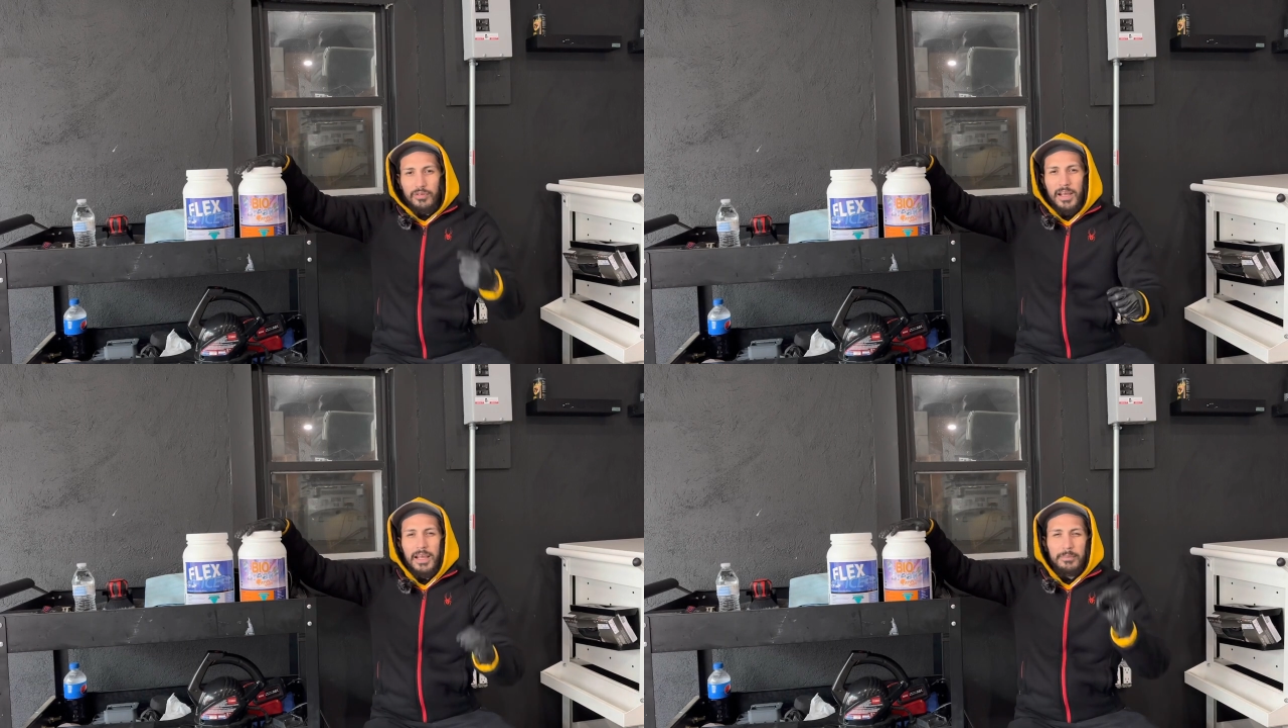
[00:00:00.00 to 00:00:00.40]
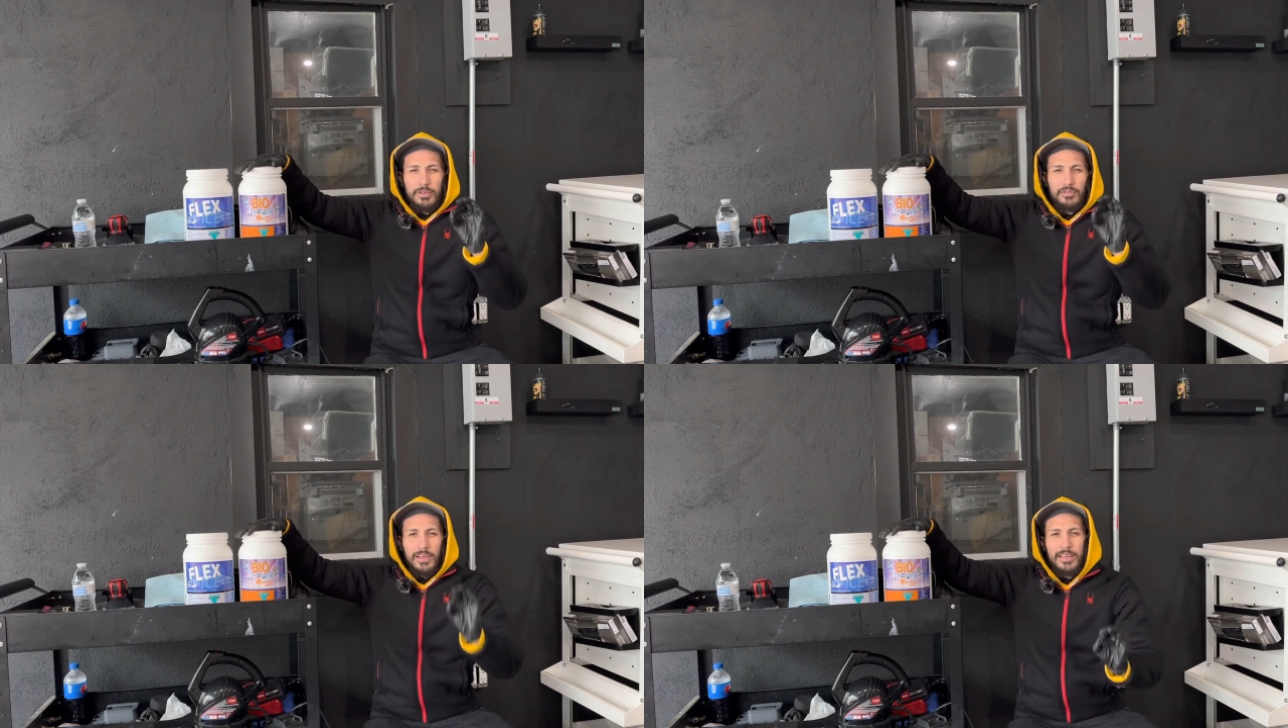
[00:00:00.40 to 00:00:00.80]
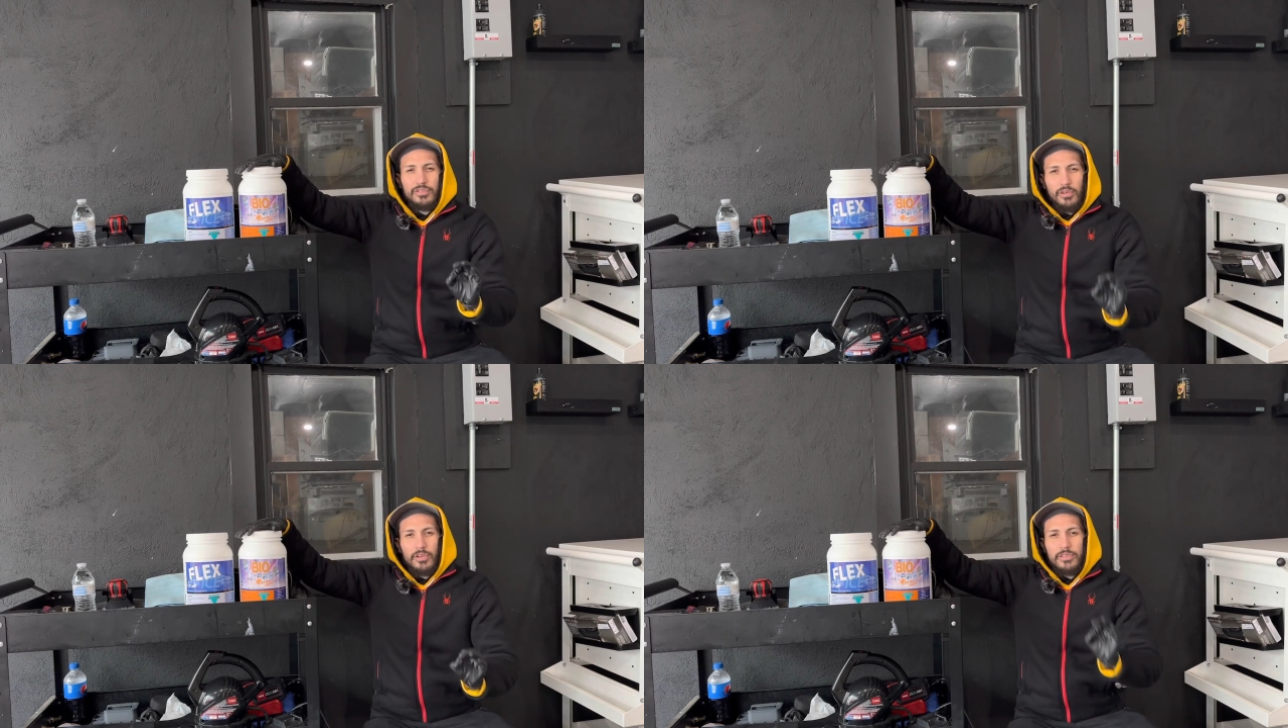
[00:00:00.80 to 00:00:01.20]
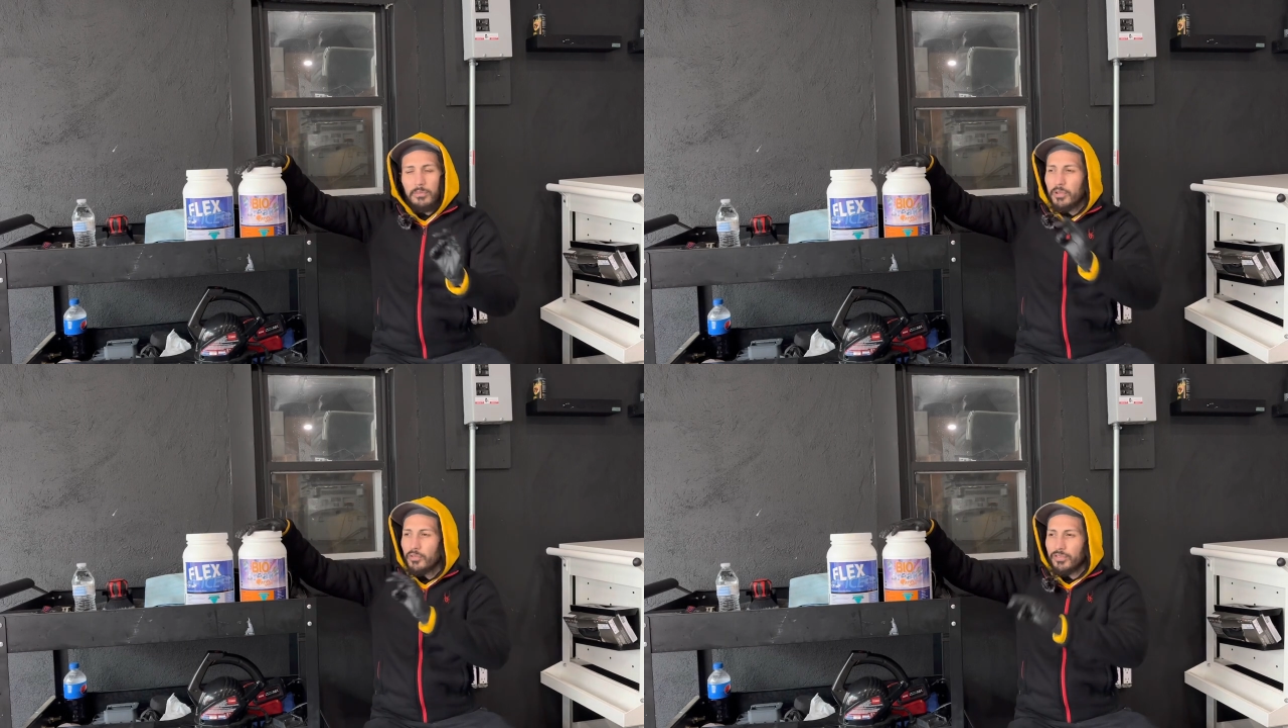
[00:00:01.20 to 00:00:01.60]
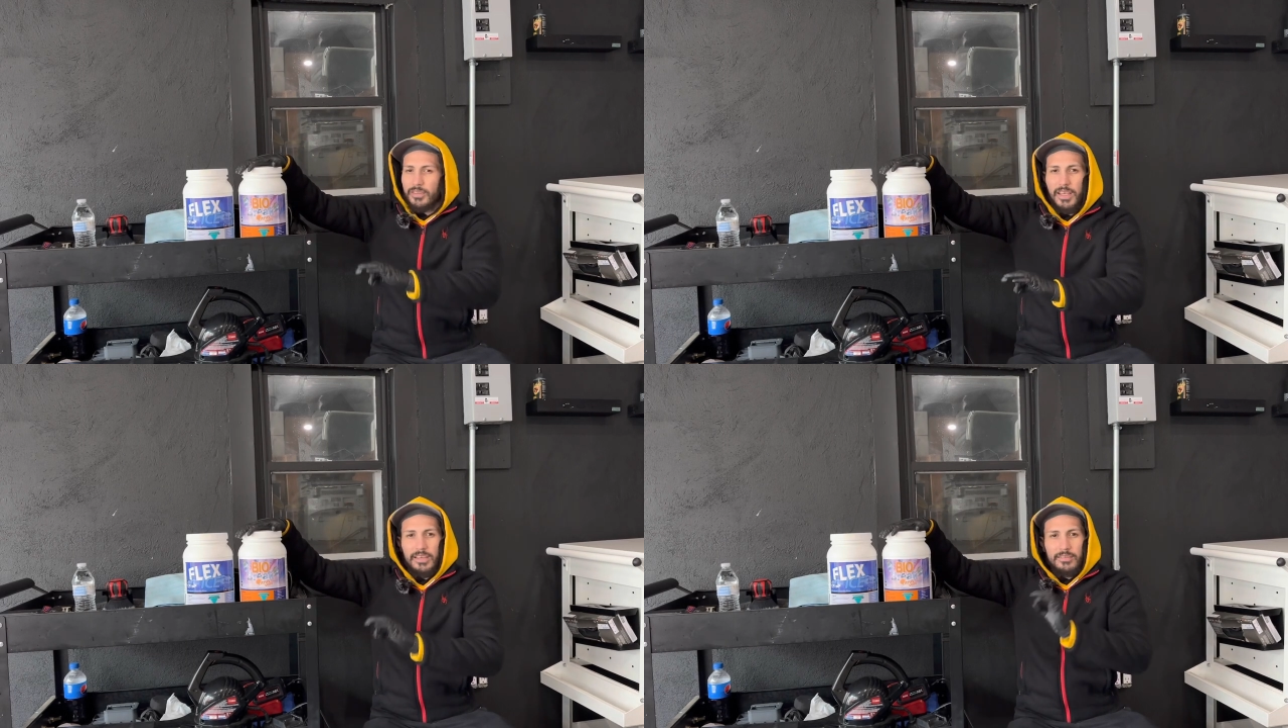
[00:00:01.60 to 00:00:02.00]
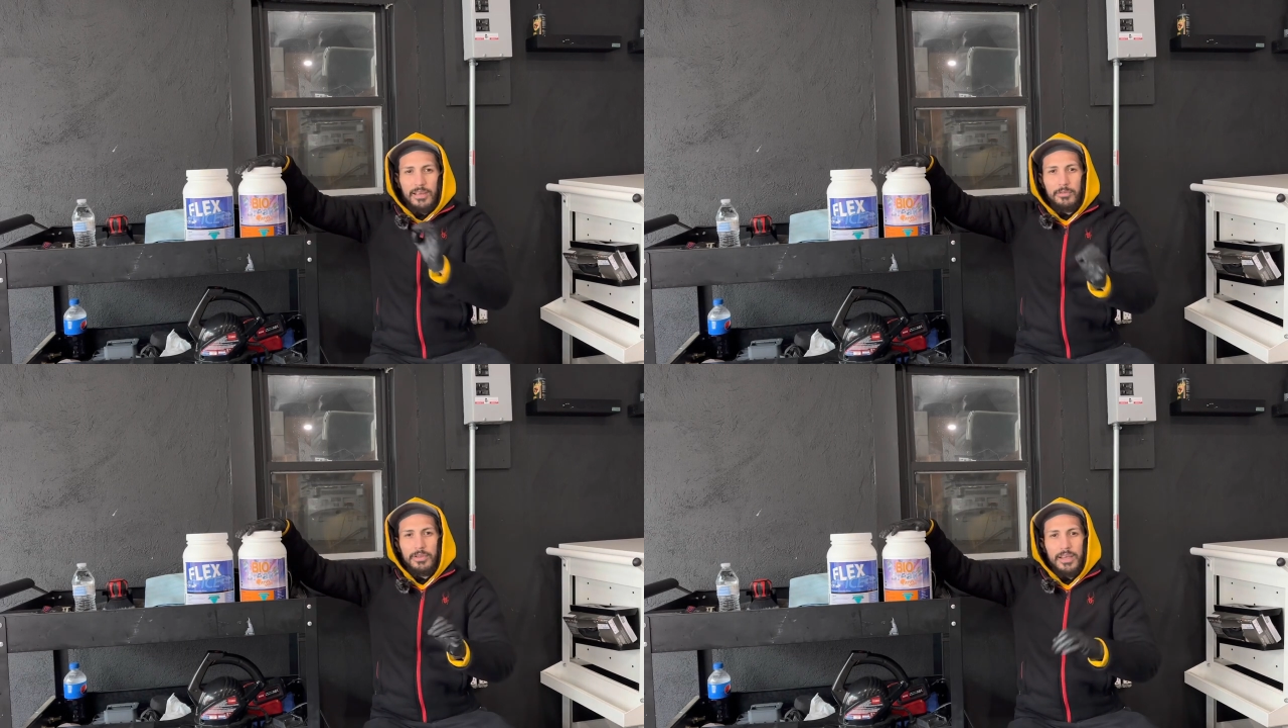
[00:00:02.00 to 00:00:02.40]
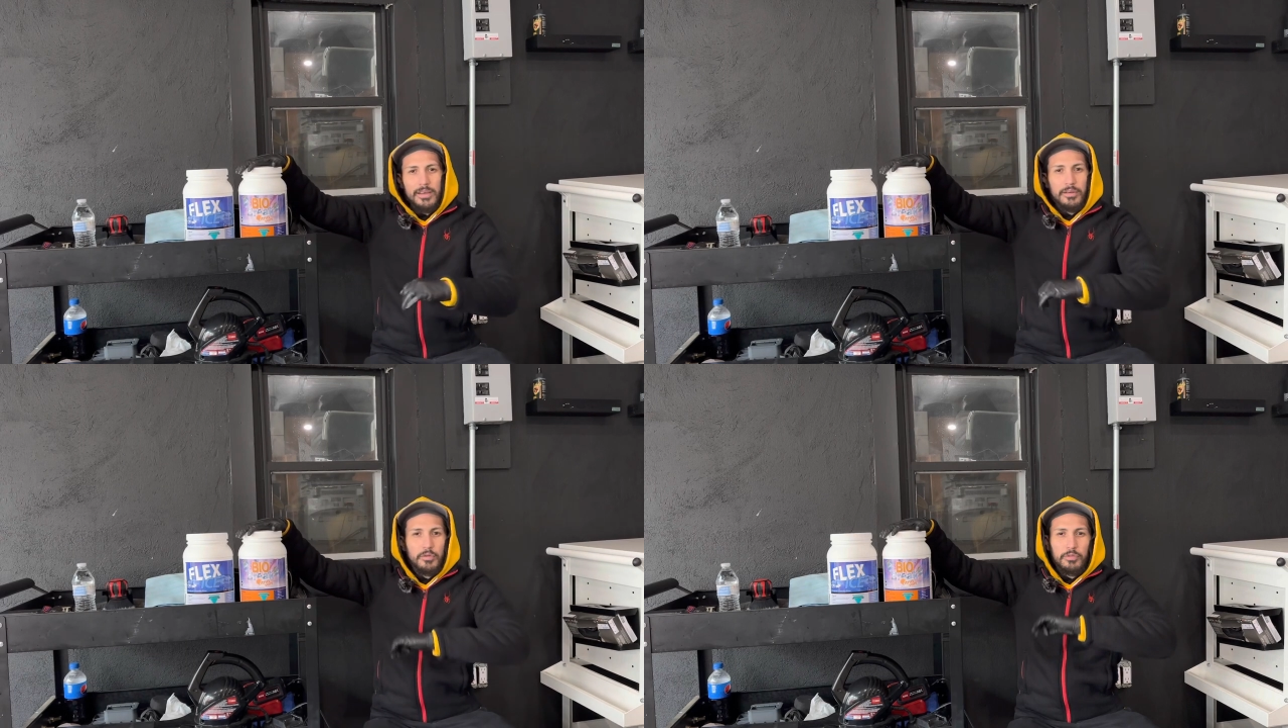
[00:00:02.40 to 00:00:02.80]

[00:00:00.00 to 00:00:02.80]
grime, and you guys saw some of those stains that were there.